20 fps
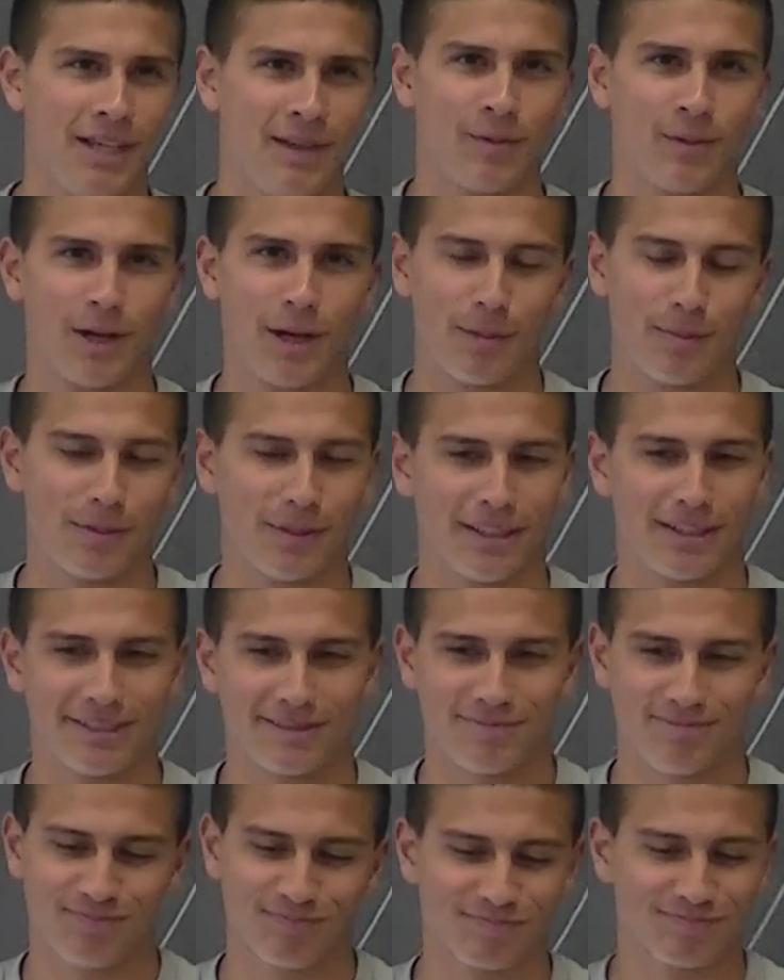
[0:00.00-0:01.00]
eating well, but
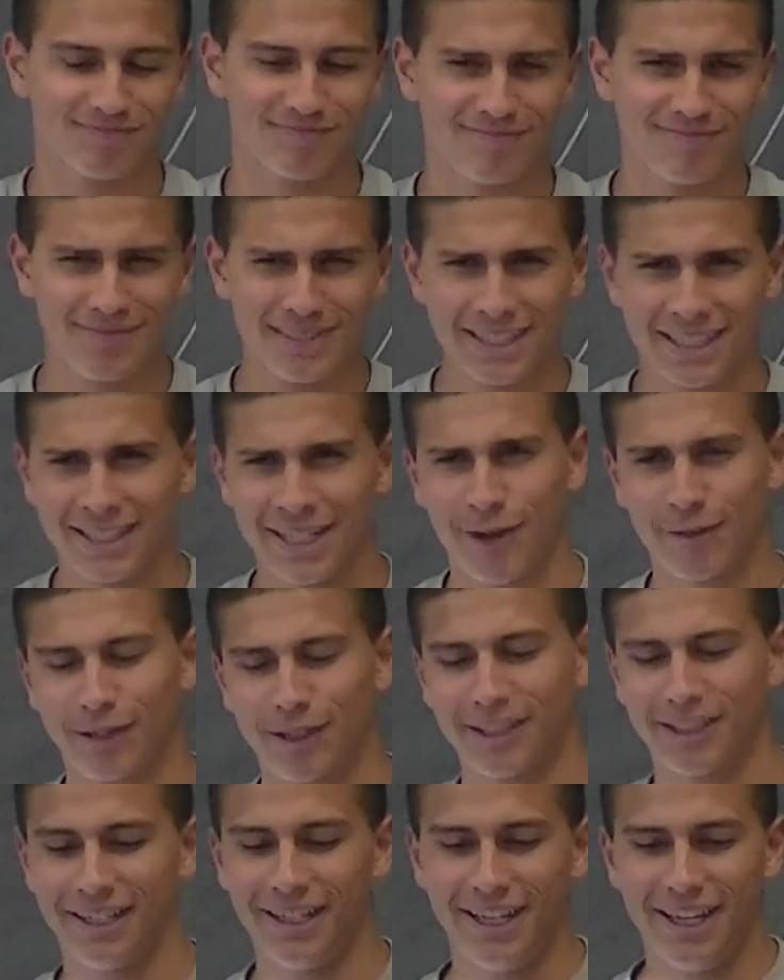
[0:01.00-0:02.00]
not
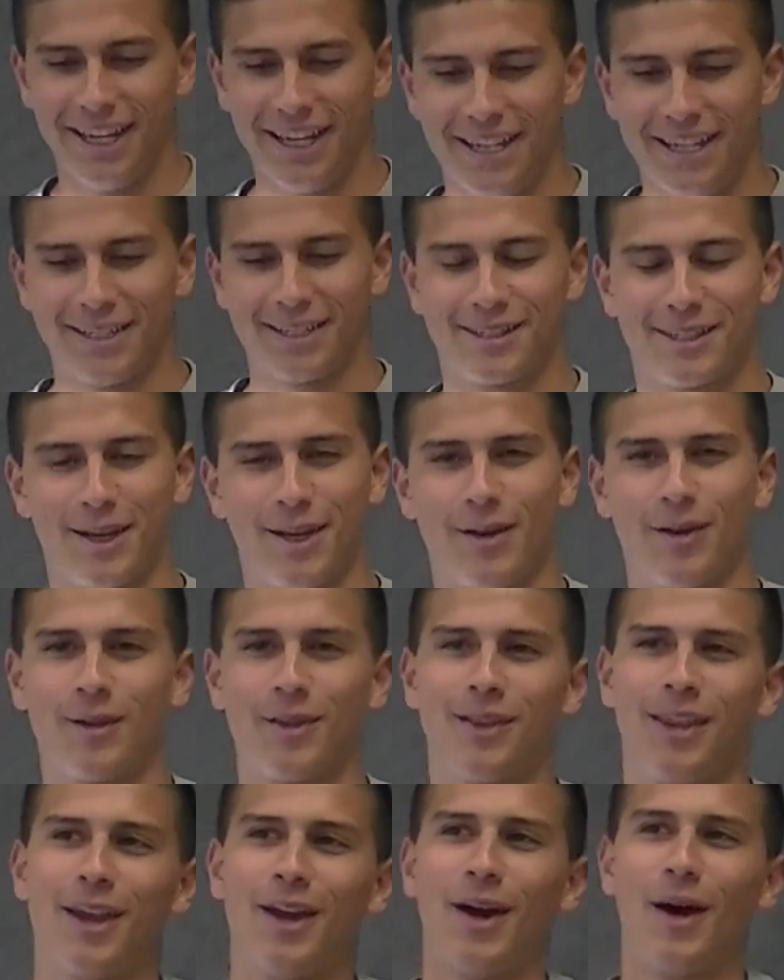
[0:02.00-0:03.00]
really. So
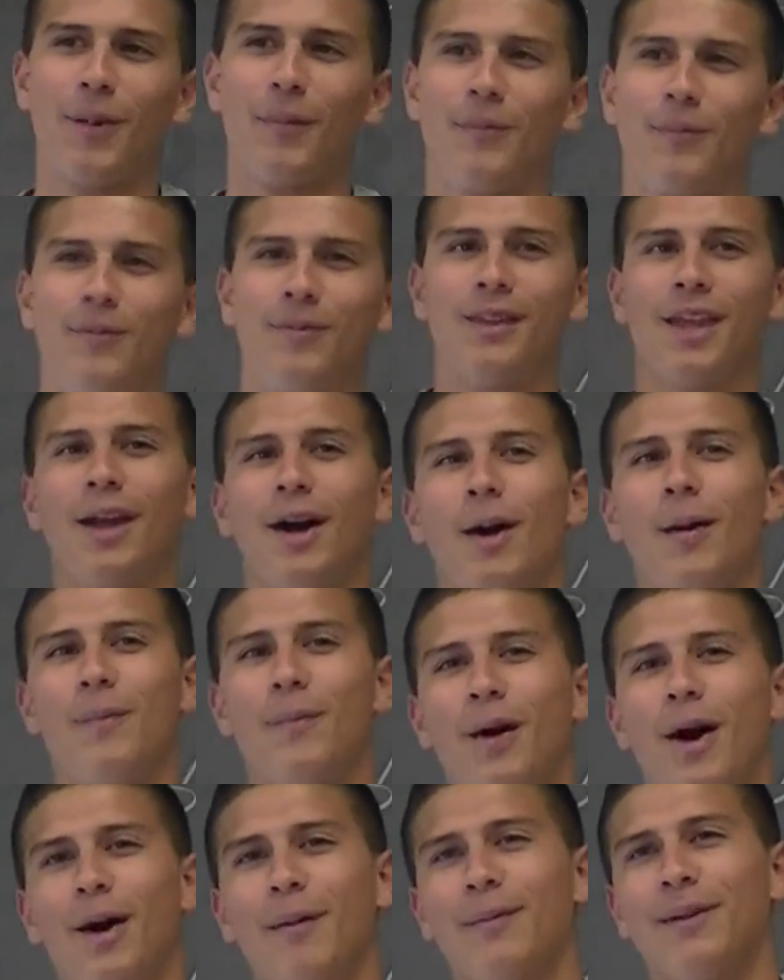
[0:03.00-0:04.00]
they all
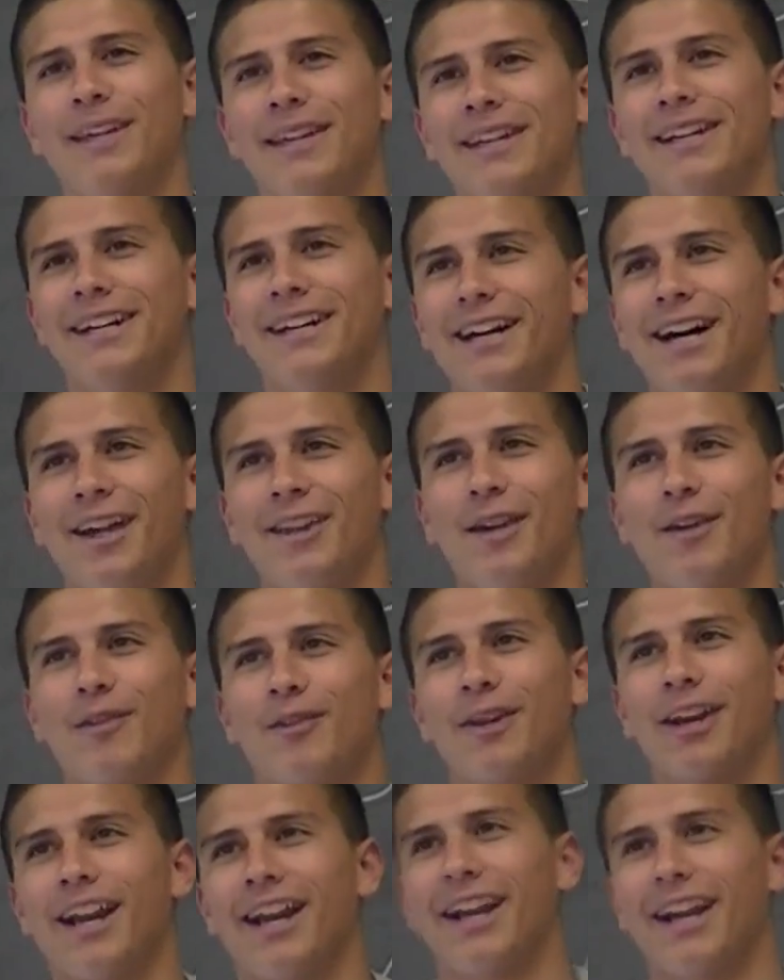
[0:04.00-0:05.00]
bought me. I'll never
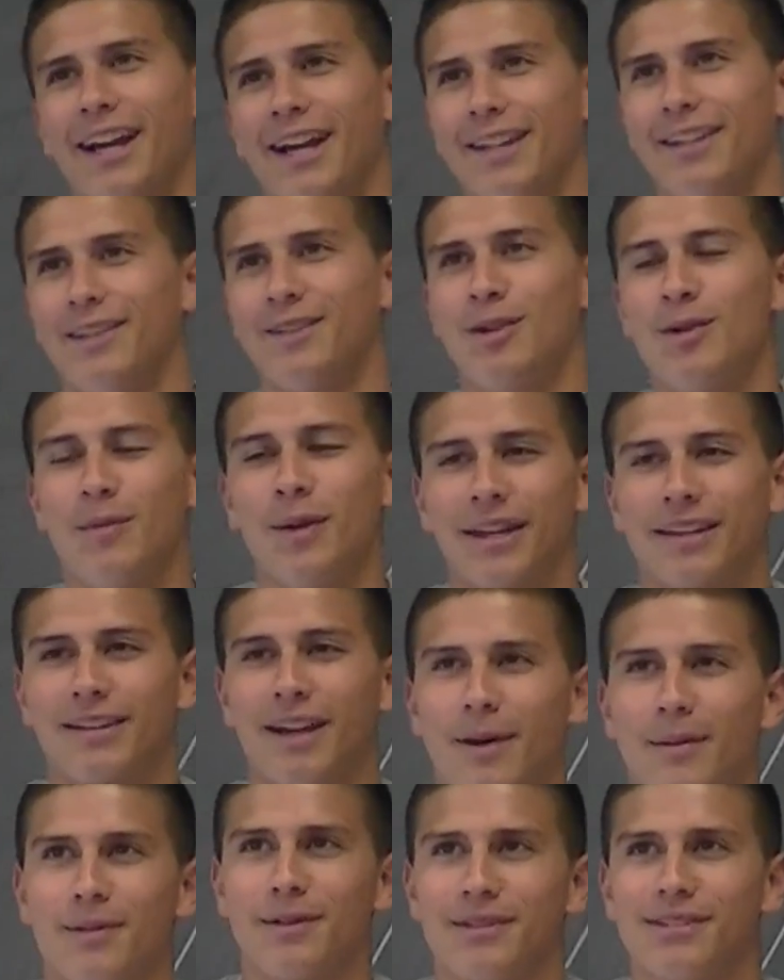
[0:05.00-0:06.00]
forget. I got 2
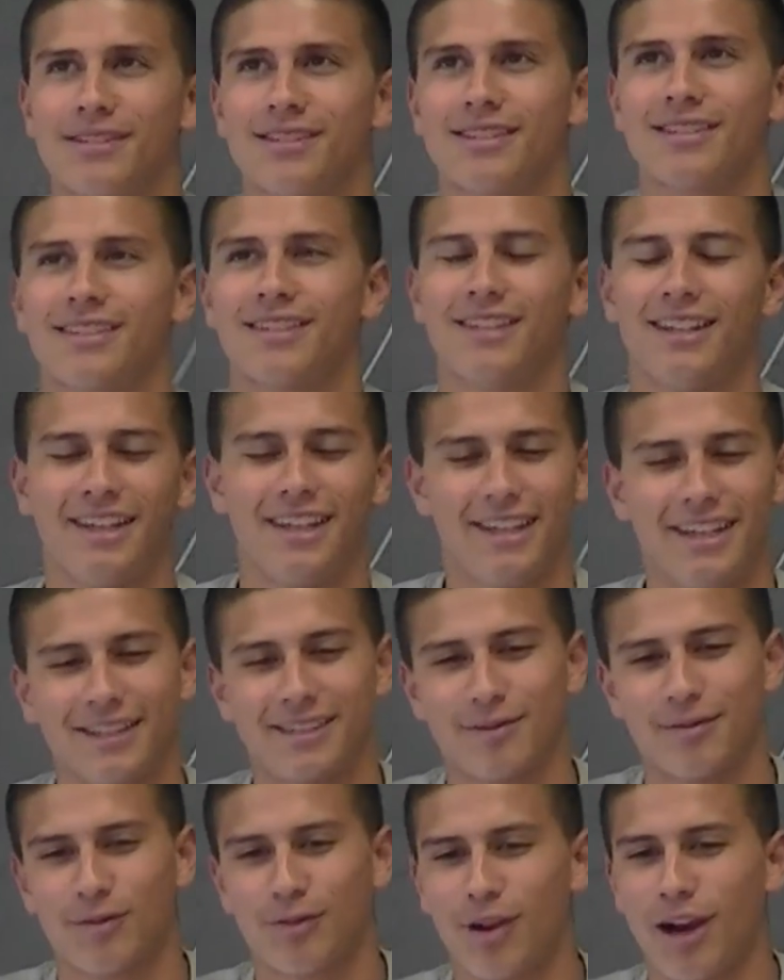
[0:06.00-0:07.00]
McDoubles,
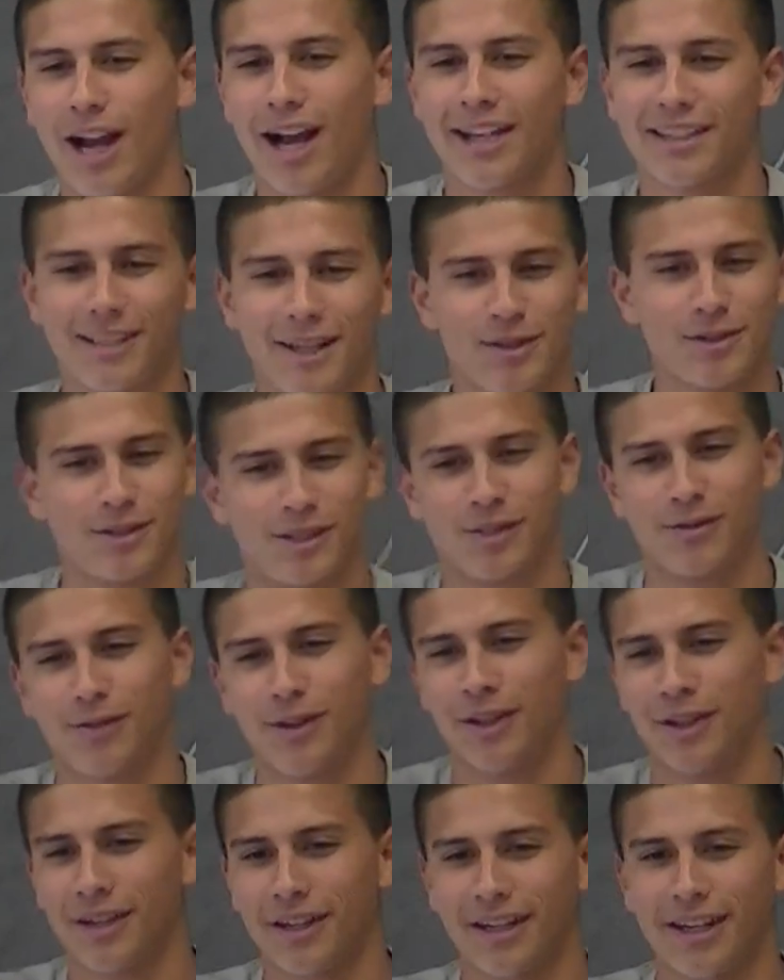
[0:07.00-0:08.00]
some fries. I was just
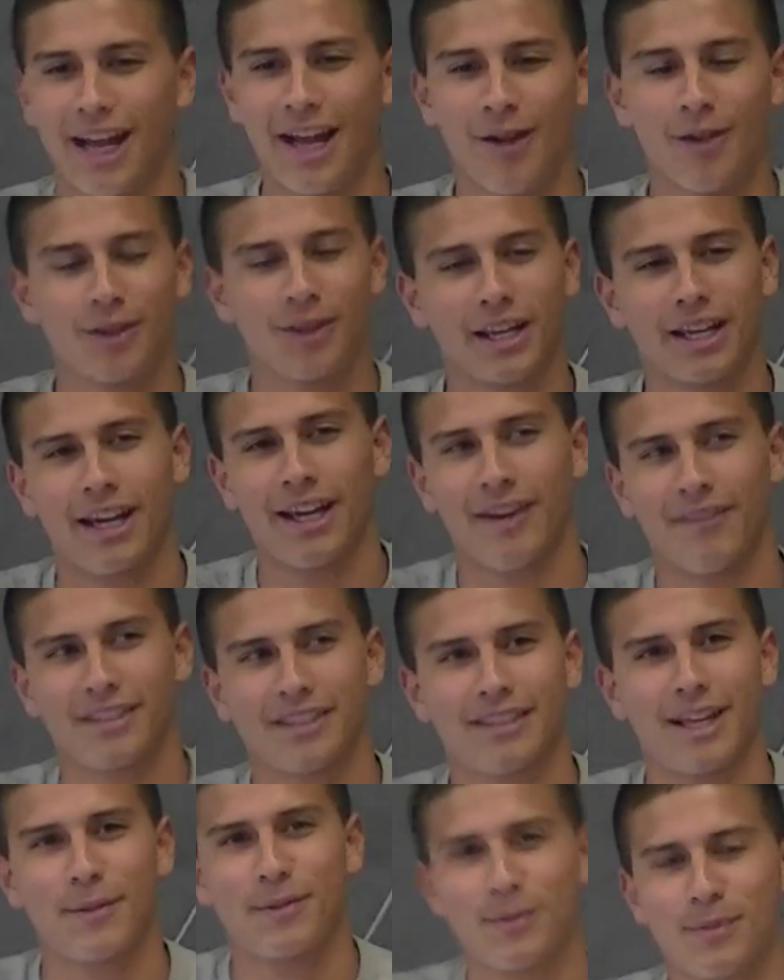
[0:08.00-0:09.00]
feeling good. I don't think I ever
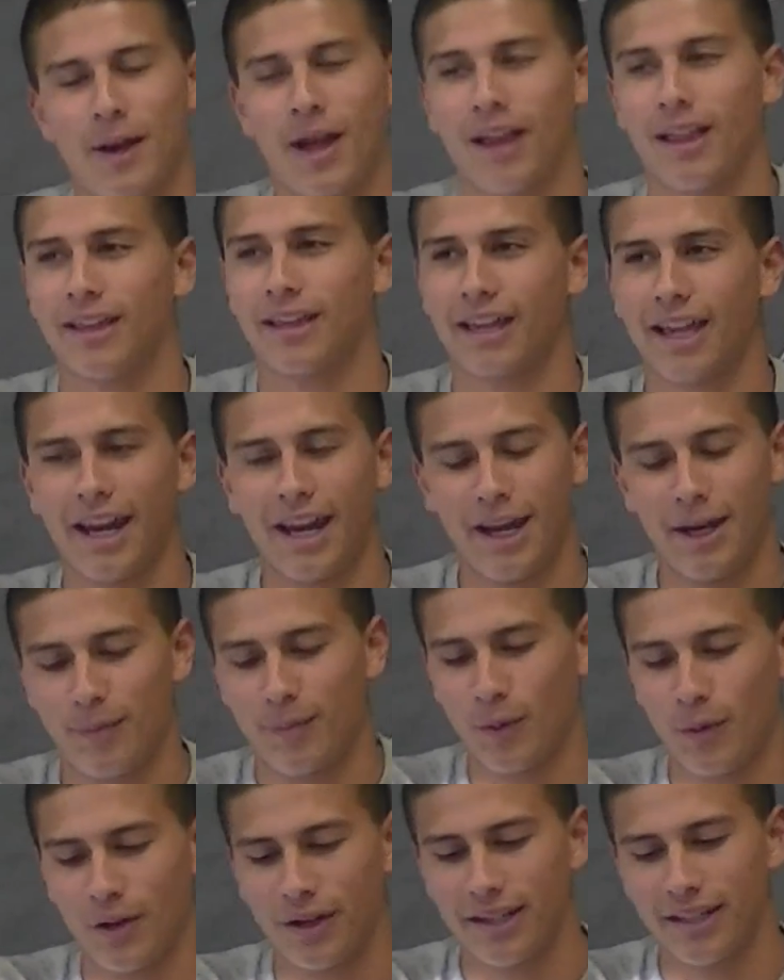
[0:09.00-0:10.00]
stopped smiling at any
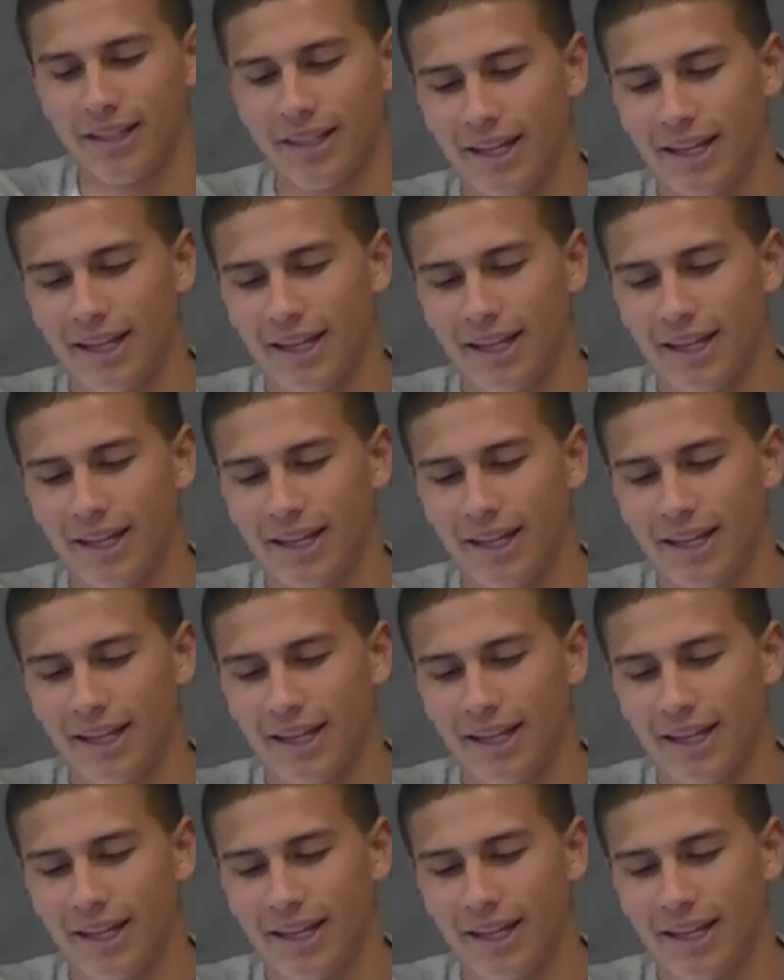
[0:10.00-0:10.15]
point.